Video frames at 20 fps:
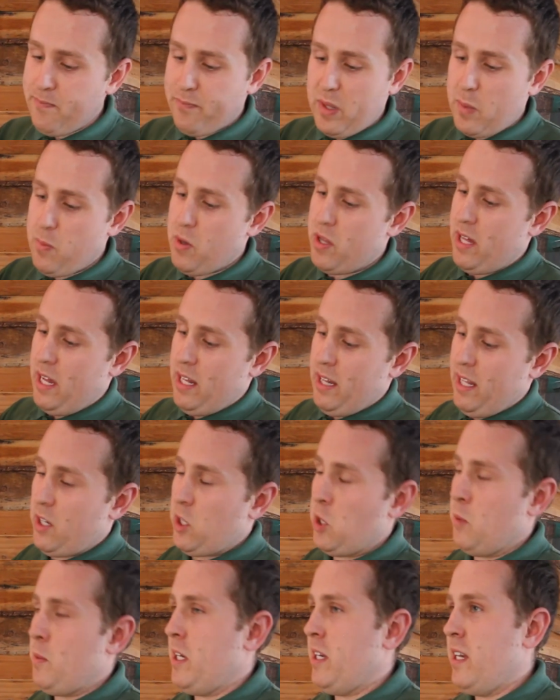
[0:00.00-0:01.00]
but then they
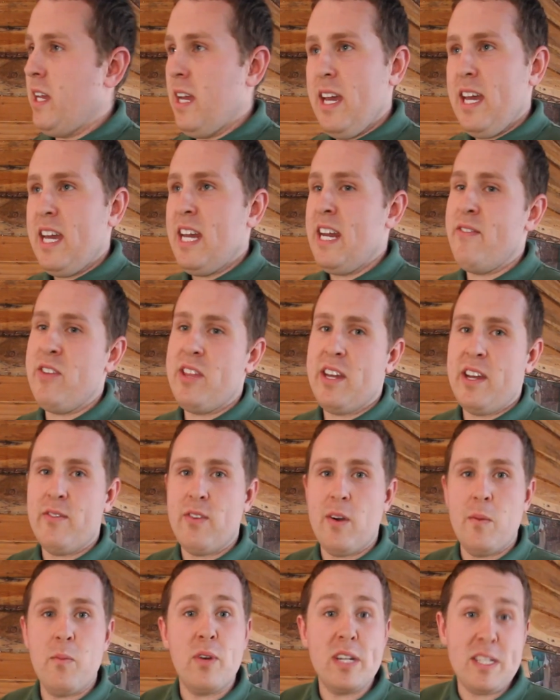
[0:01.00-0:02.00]
come in everything
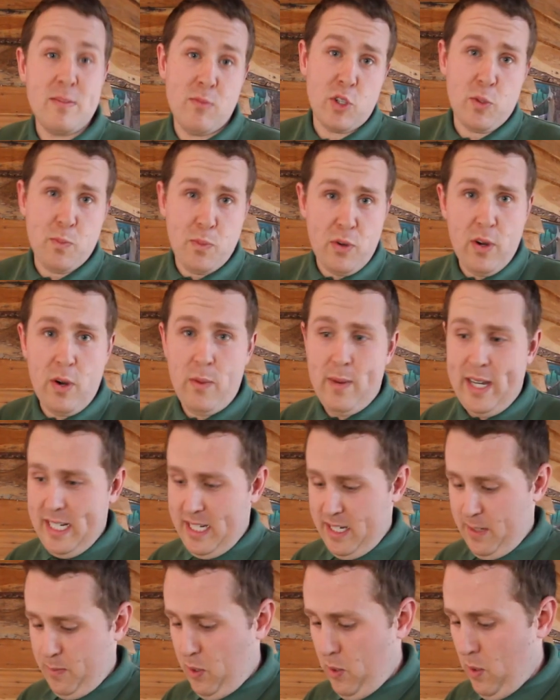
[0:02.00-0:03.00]
from pretty much pure
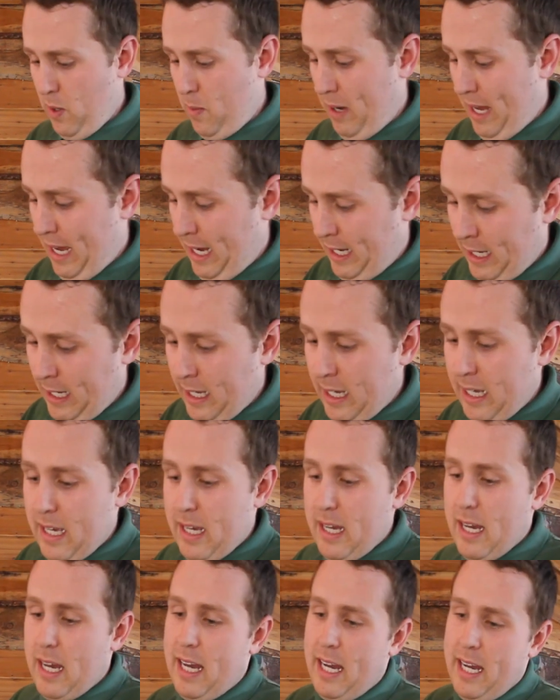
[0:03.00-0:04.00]
white to pure black.
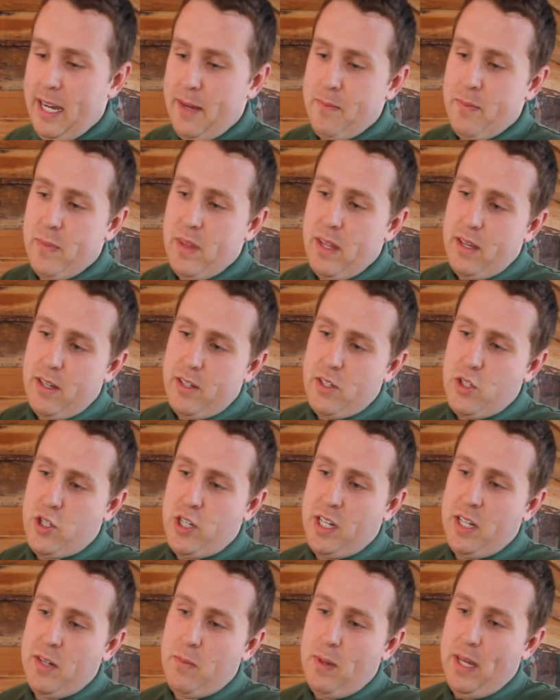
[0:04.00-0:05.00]

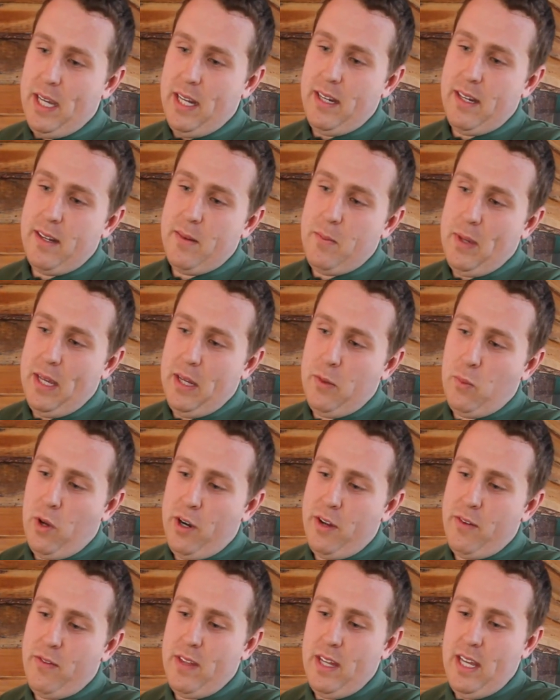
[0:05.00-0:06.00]
Jean being
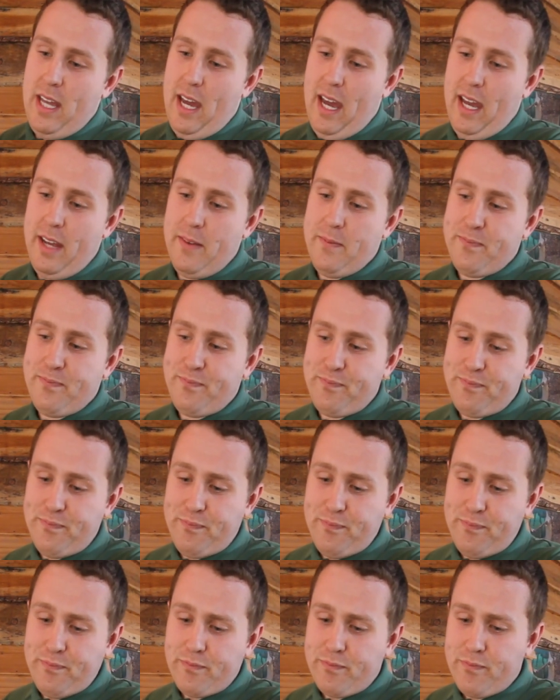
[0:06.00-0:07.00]
one of
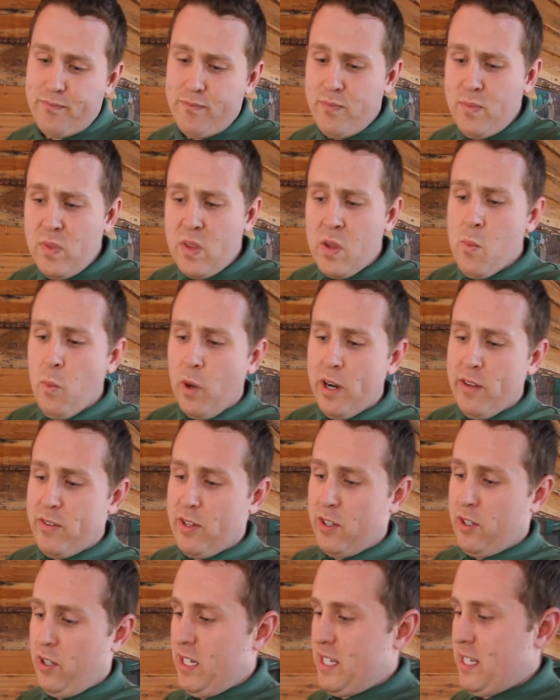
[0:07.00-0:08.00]

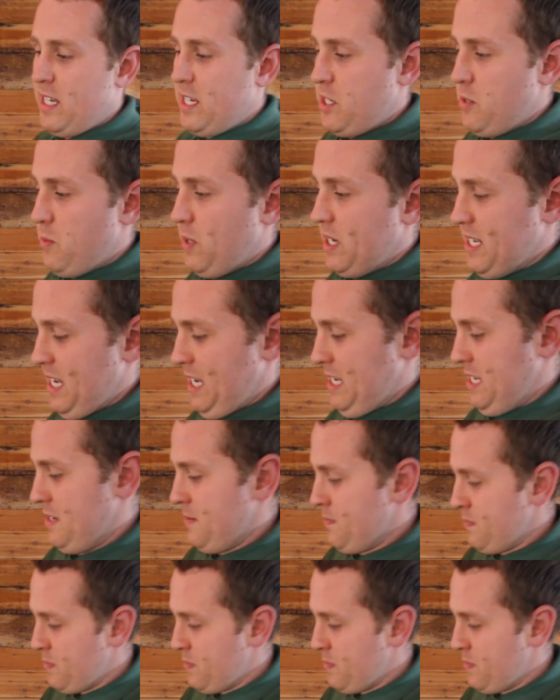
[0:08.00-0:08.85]
the colours that do exist.